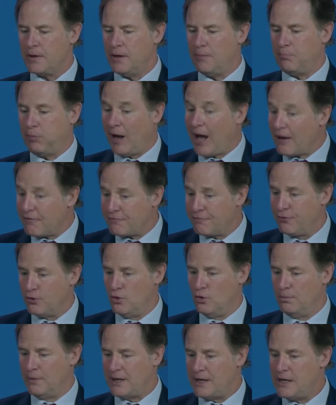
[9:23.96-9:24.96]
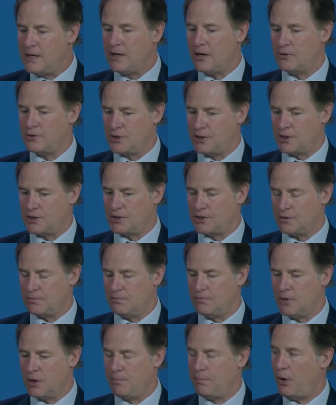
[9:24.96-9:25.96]
a platform,
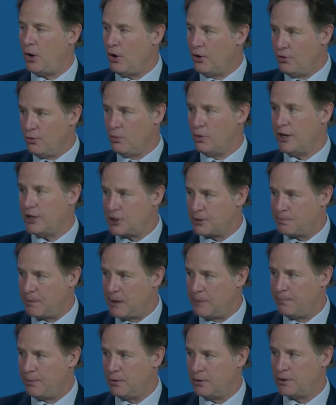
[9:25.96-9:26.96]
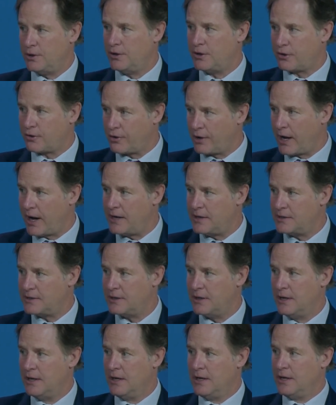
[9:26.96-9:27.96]
ecosystem upon which people can
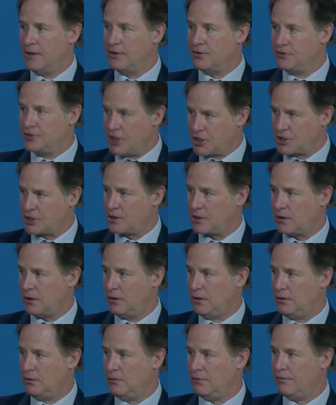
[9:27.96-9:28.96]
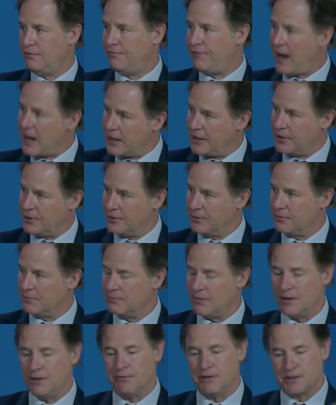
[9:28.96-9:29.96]
create digital value,
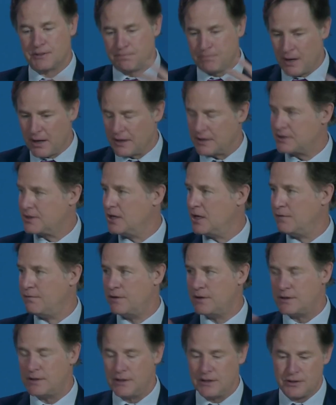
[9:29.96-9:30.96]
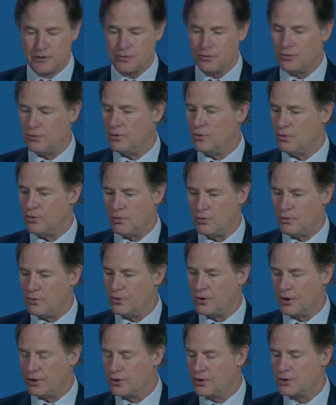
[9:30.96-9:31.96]
whether it's buying services or, or,
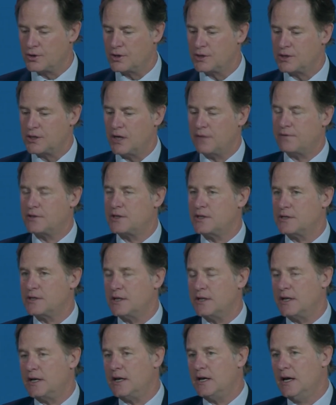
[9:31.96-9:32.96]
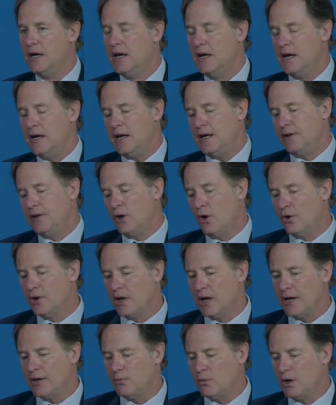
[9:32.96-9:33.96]
or, you know, goods and services in the, in the
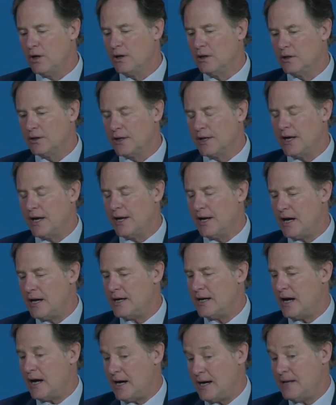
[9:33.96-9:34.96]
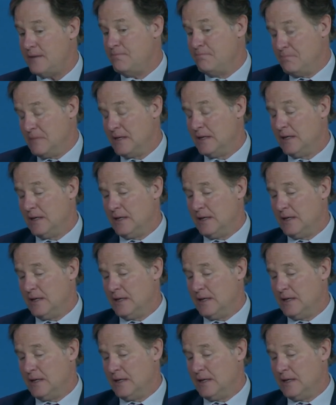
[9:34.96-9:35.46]
online world. And, and I, I,